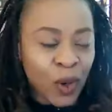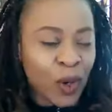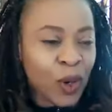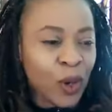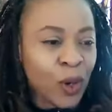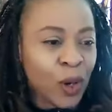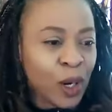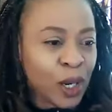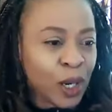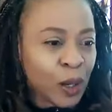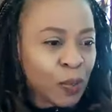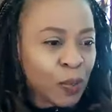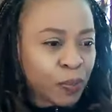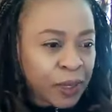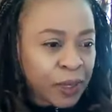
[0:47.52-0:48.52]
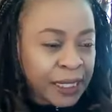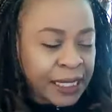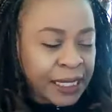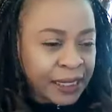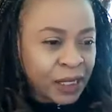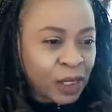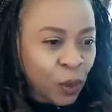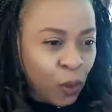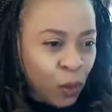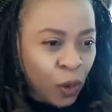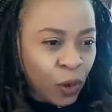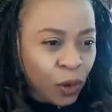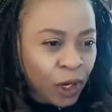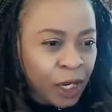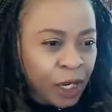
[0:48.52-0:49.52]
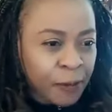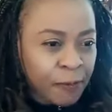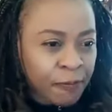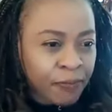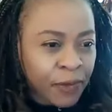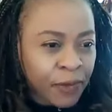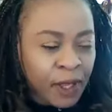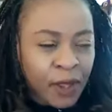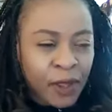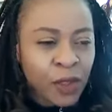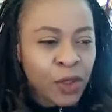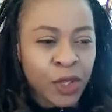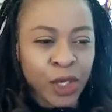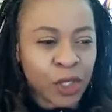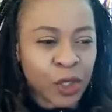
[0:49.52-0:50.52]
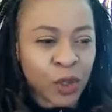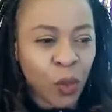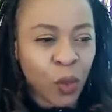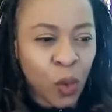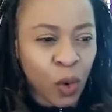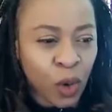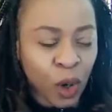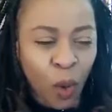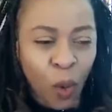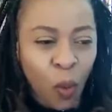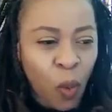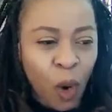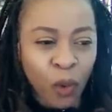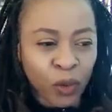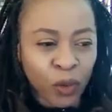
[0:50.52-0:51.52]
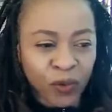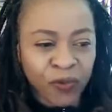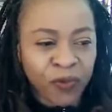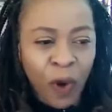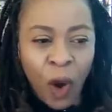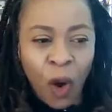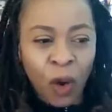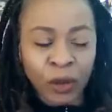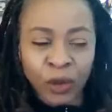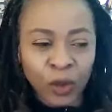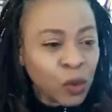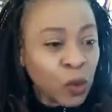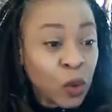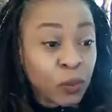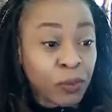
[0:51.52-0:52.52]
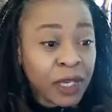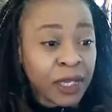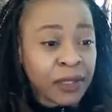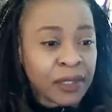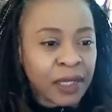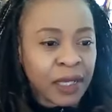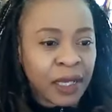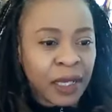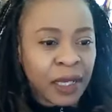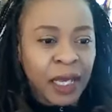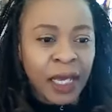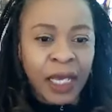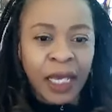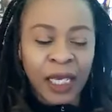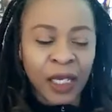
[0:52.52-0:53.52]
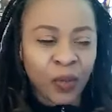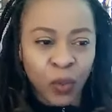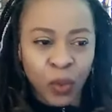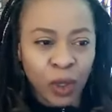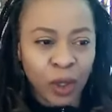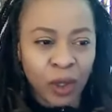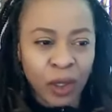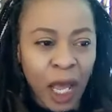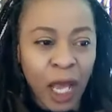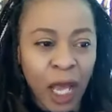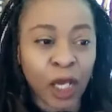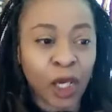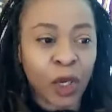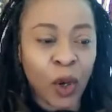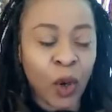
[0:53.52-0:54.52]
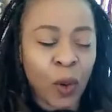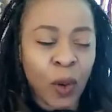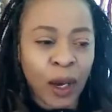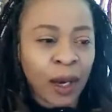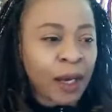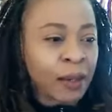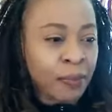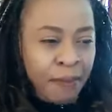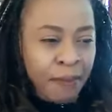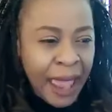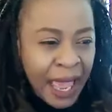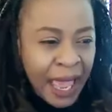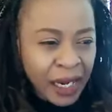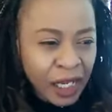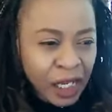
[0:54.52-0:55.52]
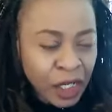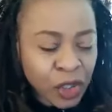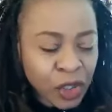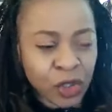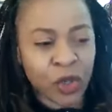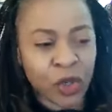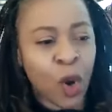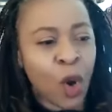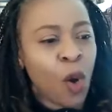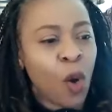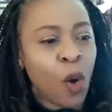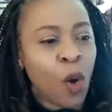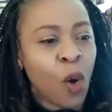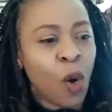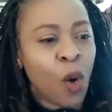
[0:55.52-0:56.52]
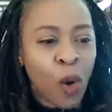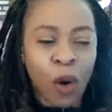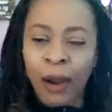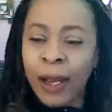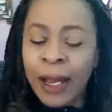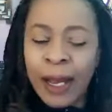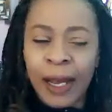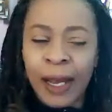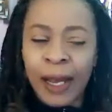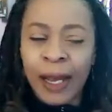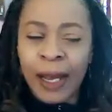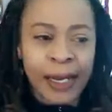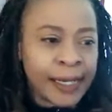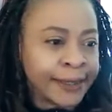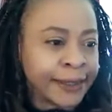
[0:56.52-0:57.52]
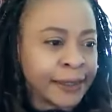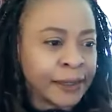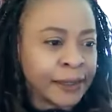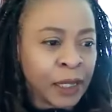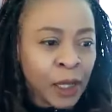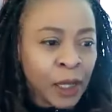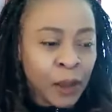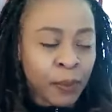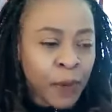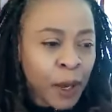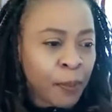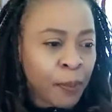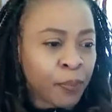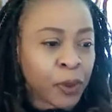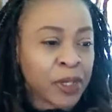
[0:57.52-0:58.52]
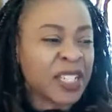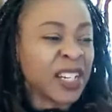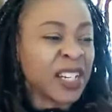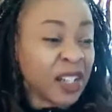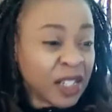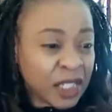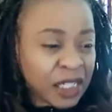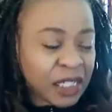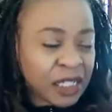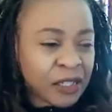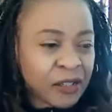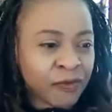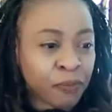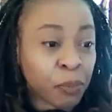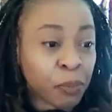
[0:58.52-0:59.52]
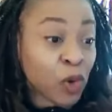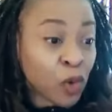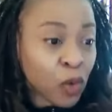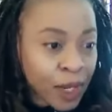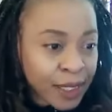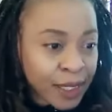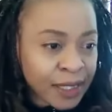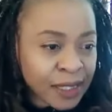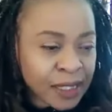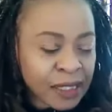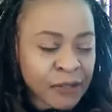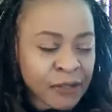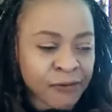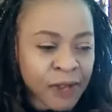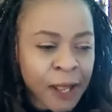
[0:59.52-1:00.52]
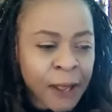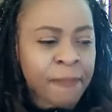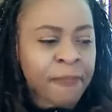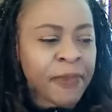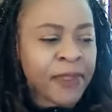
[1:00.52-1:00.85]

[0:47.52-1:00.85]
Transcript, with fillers: will complete the work. This work won't fall dormant. It will not go unmanaged or unproductive, progressive,